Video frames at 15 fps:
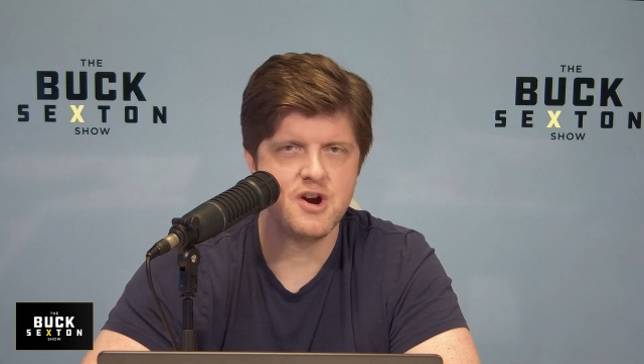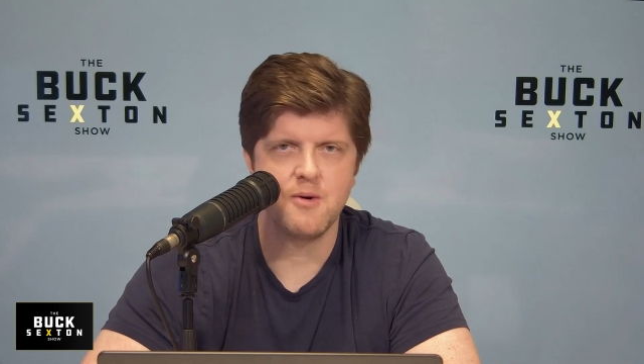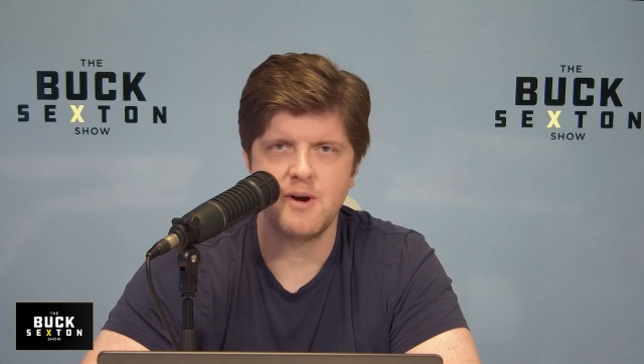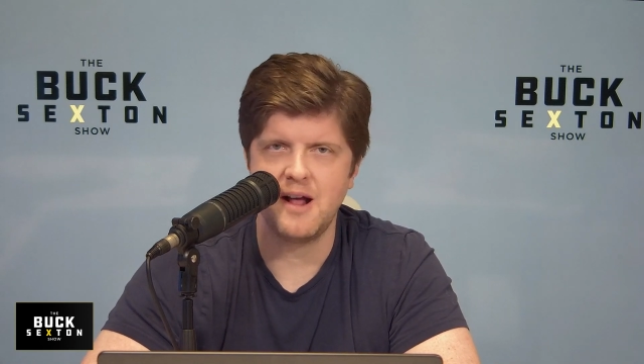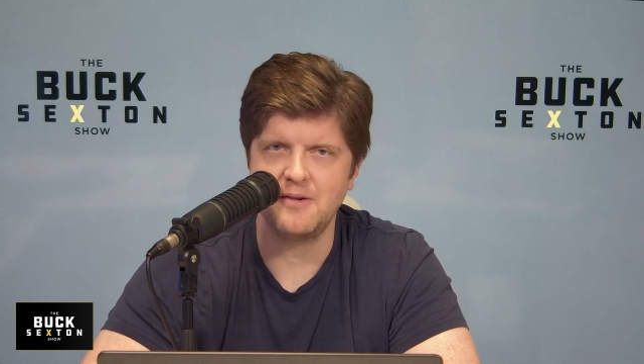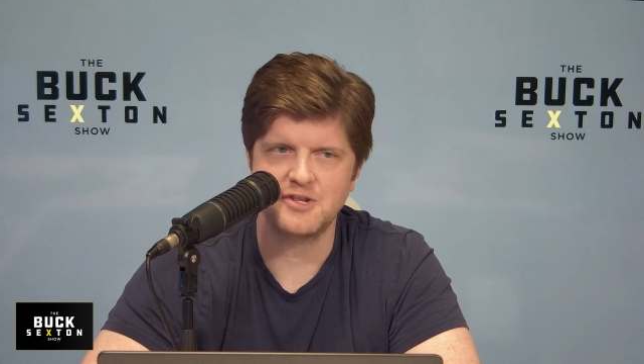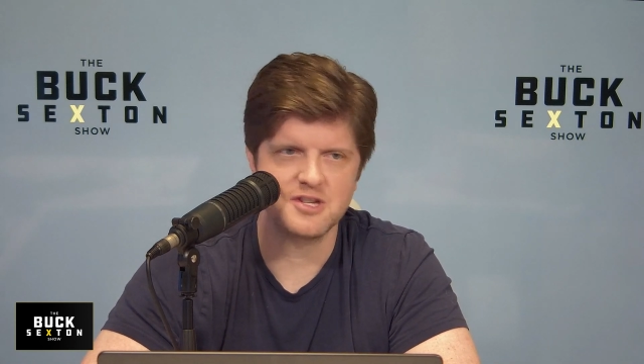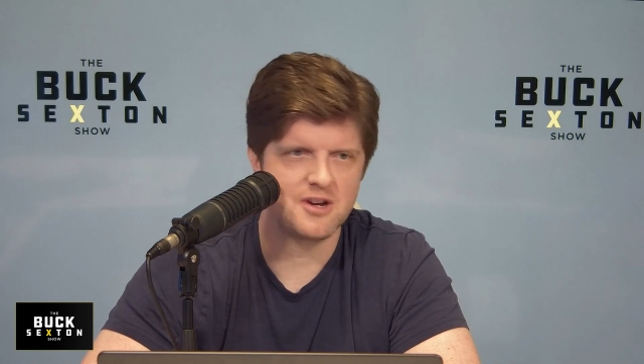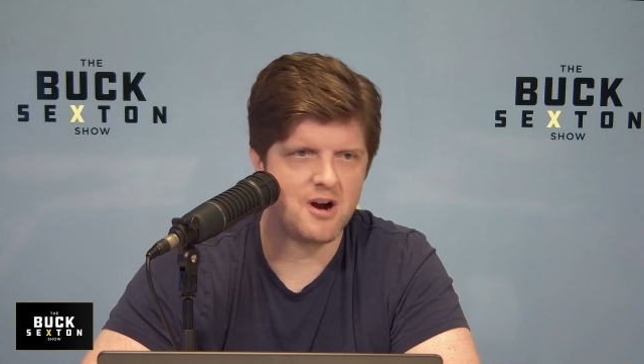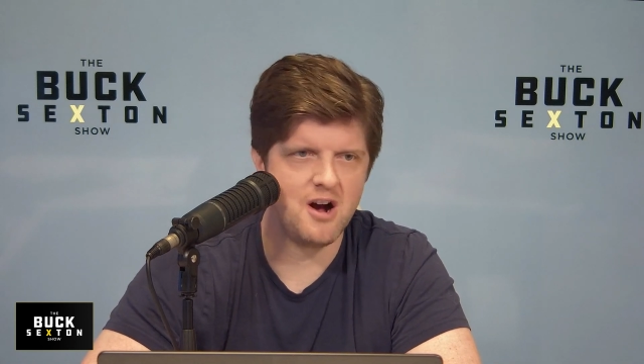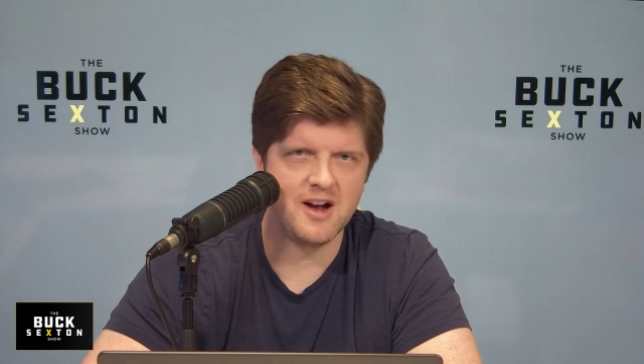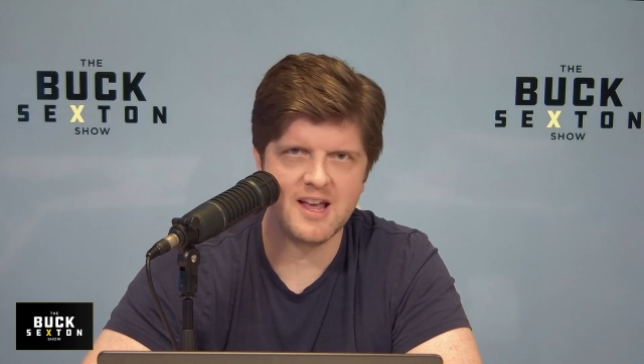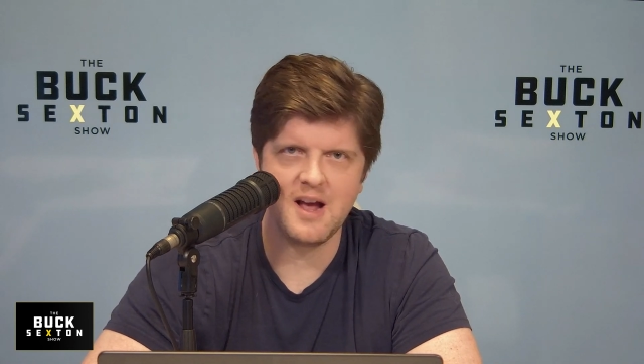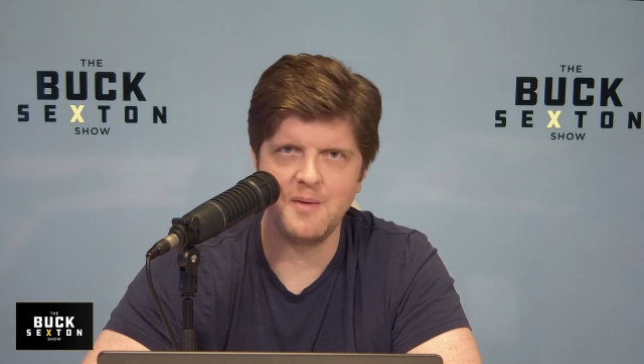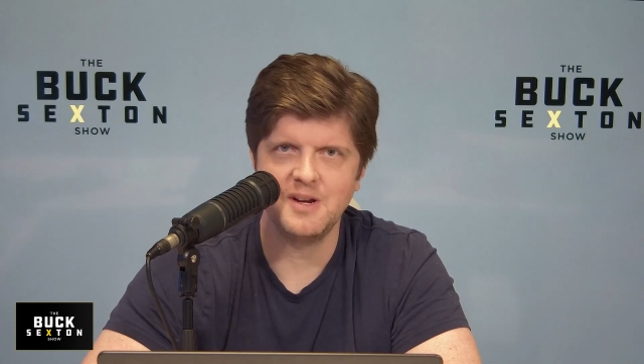Or I was just like, oh,
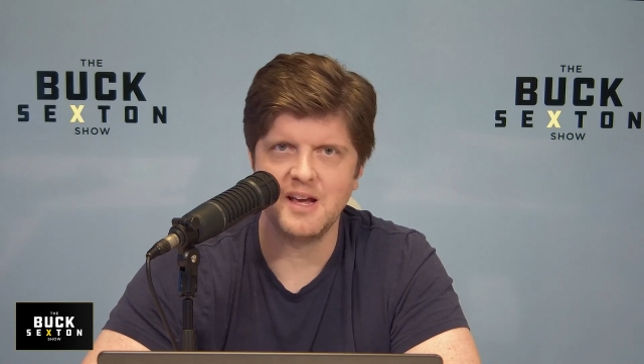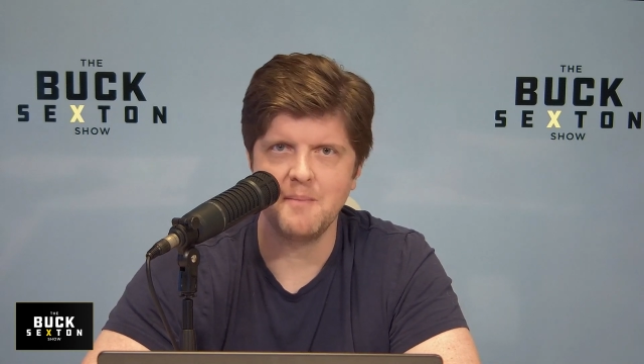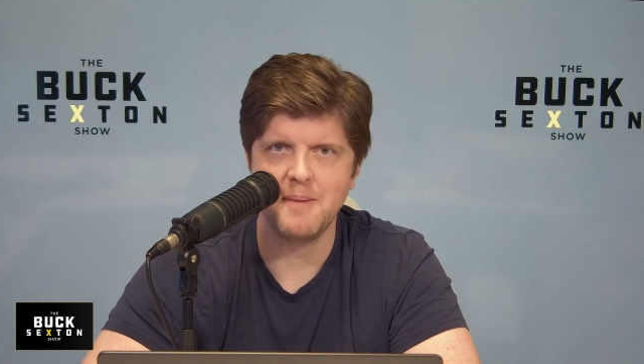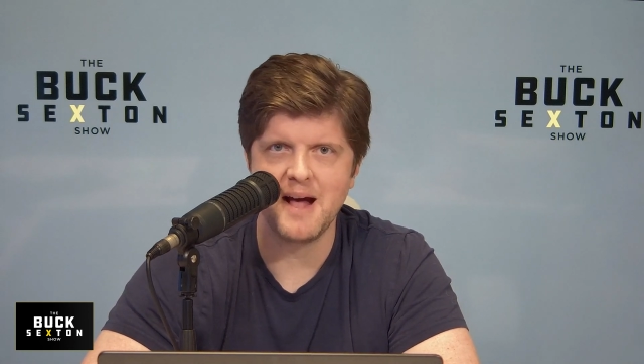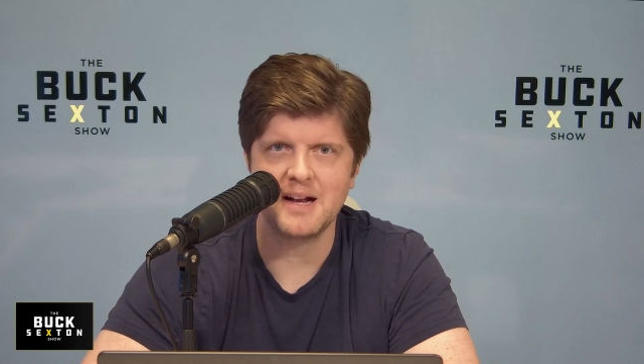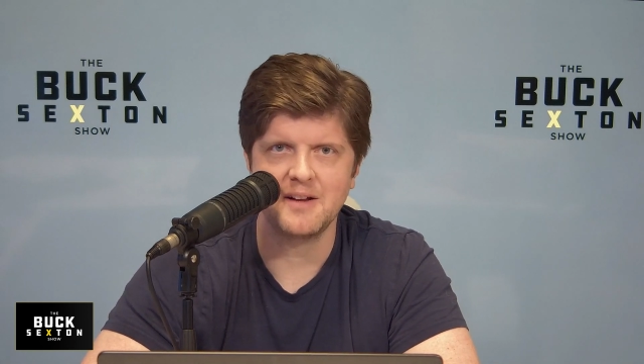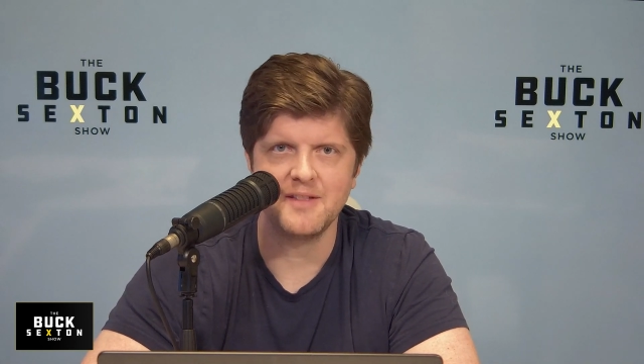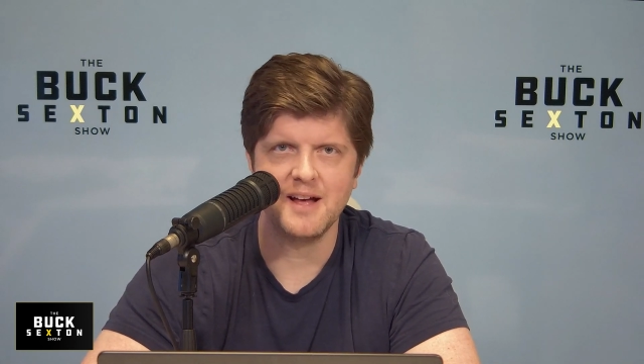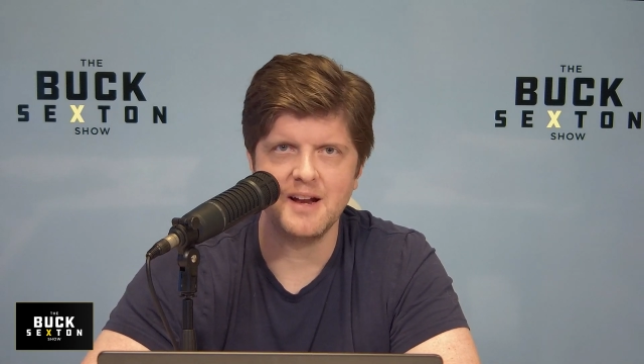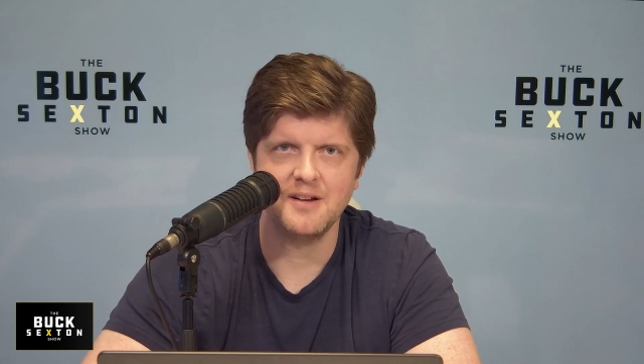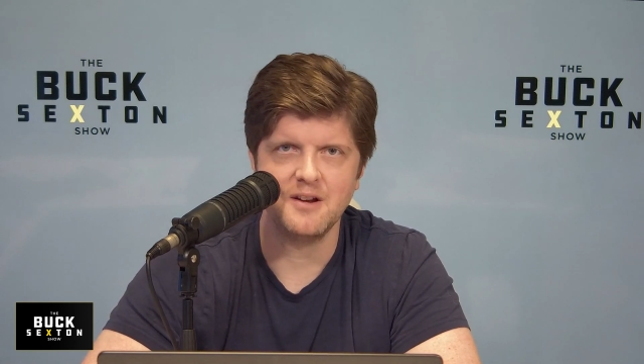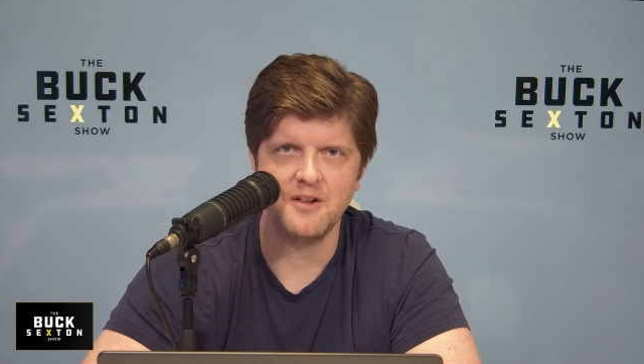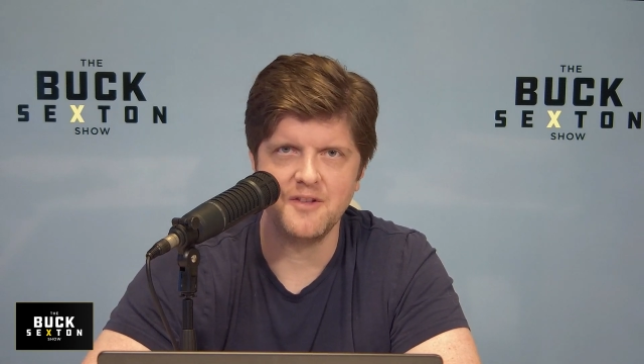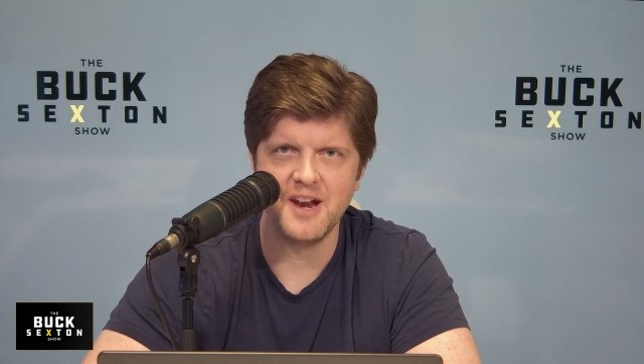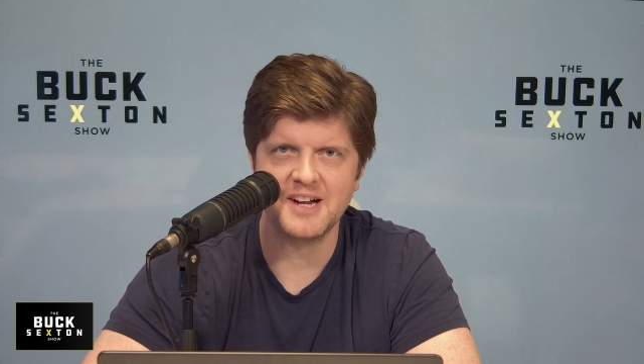I can't wait to get back to that,
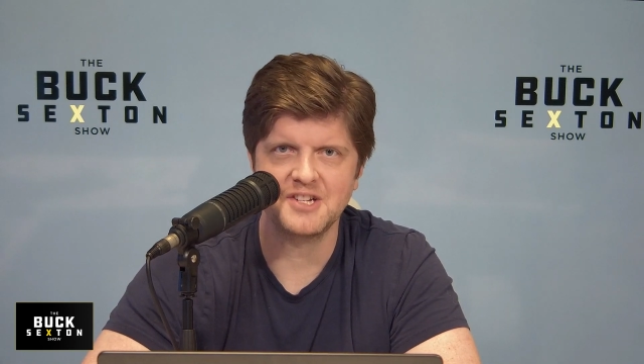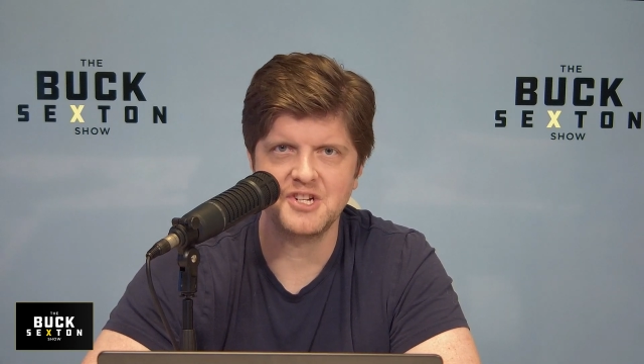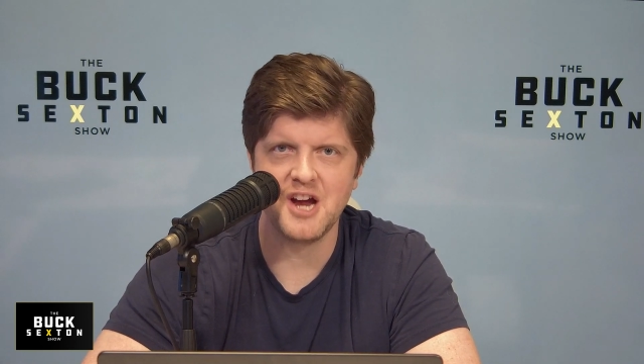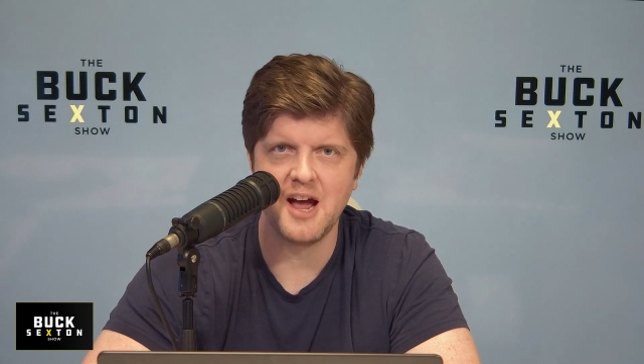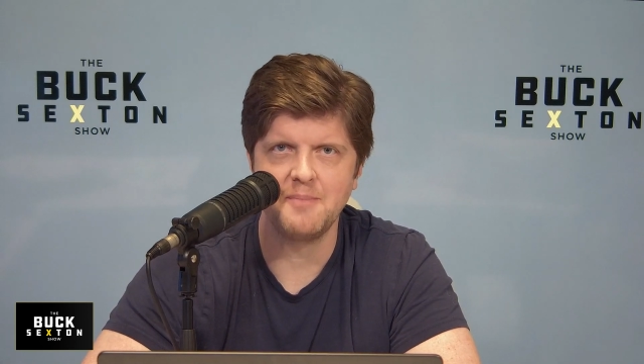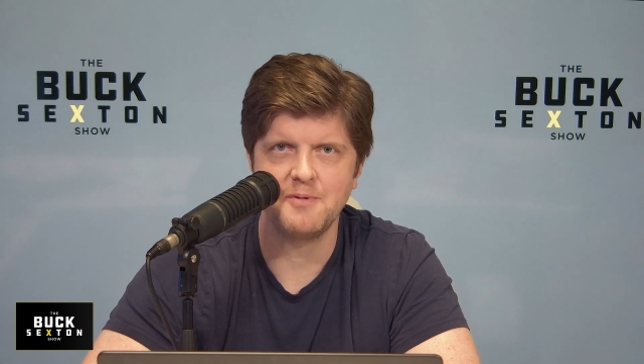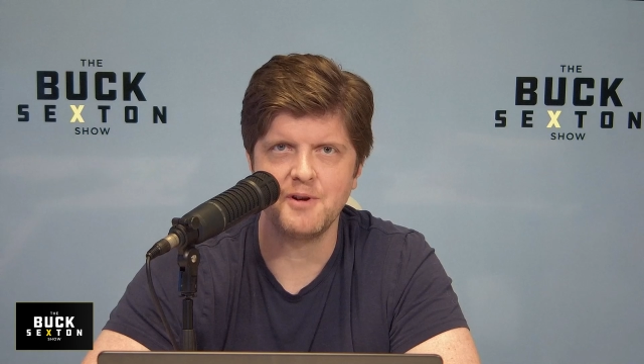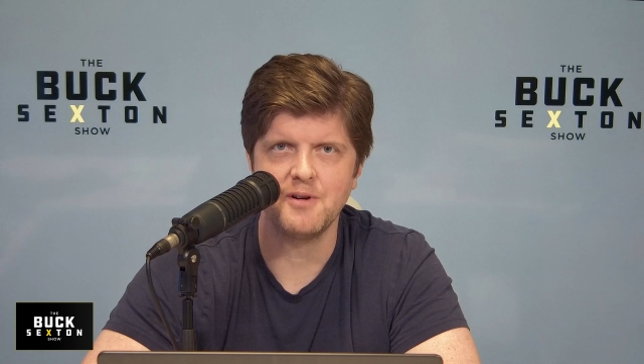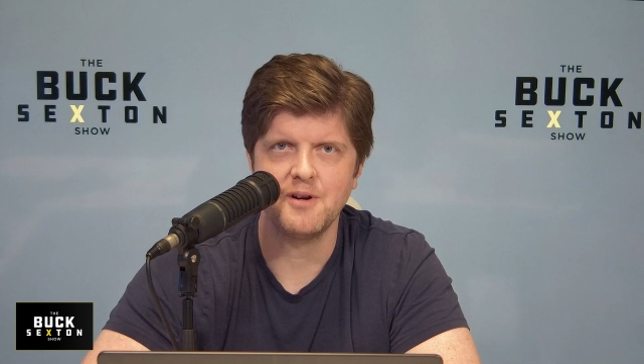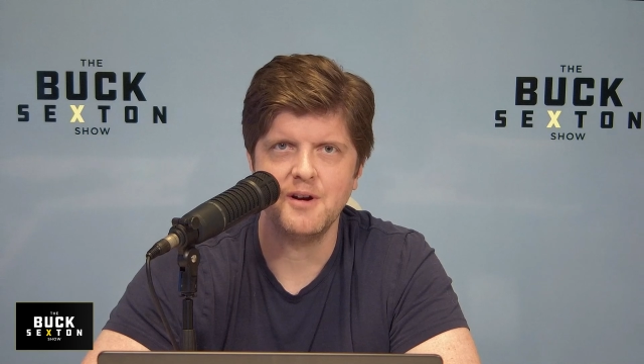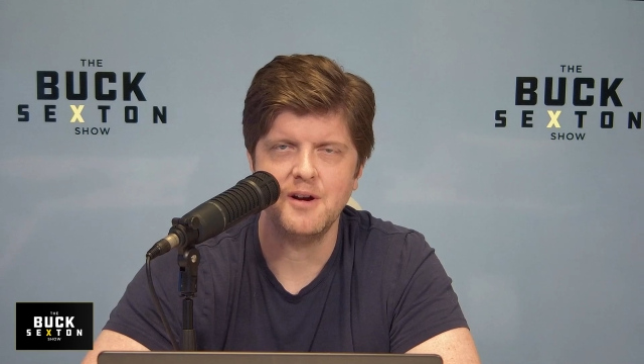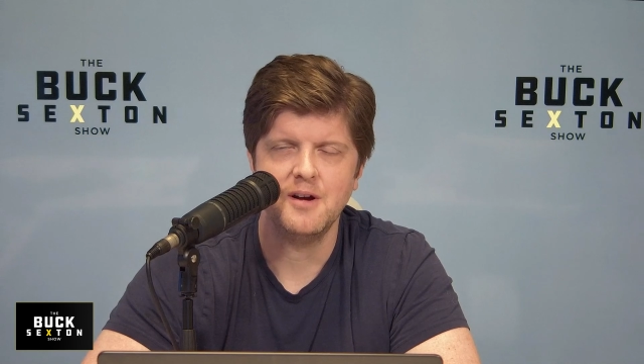the next chapter.